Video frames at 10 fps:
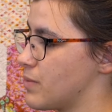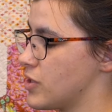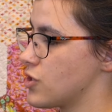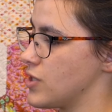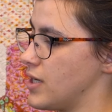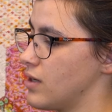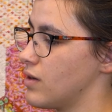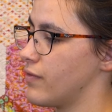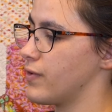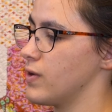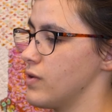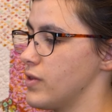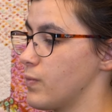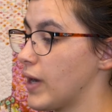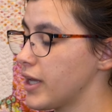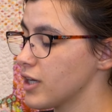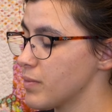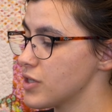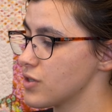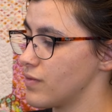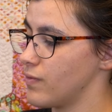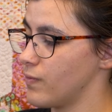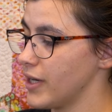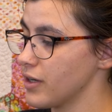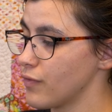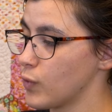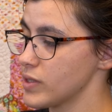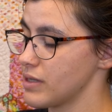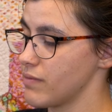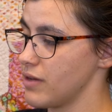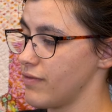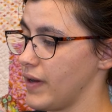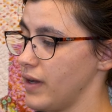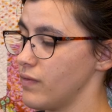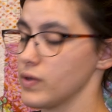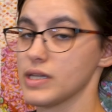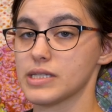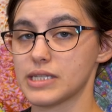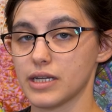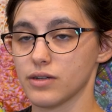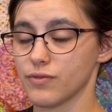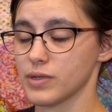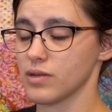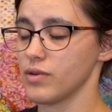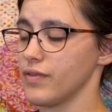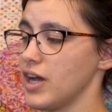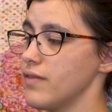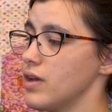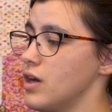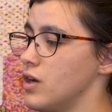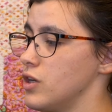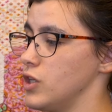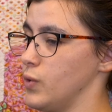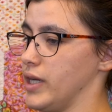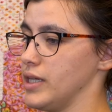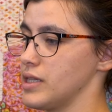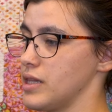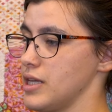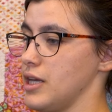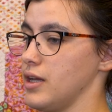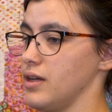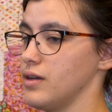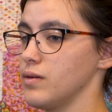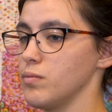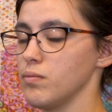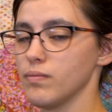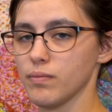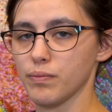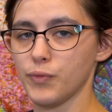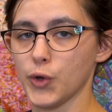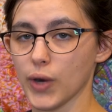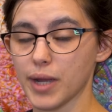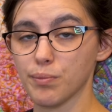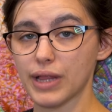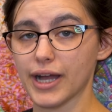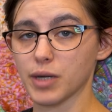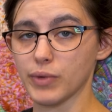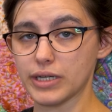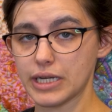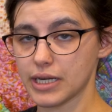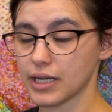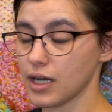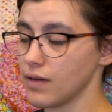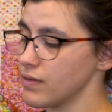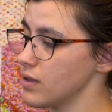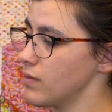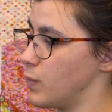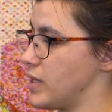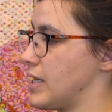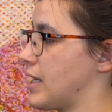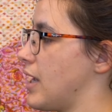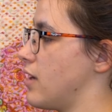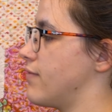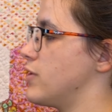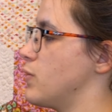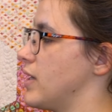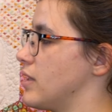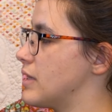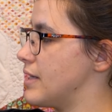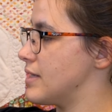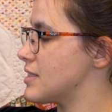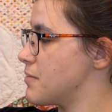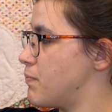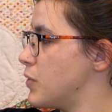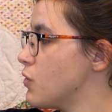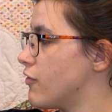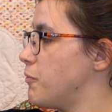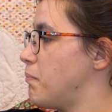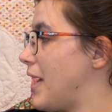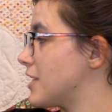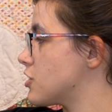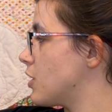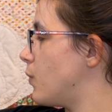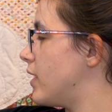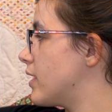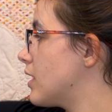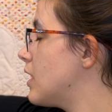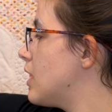the machine. For the regular 475 or the standard 475, you get the gray and black Bernina cover. With the Kaffe, you get this beautiful matching one,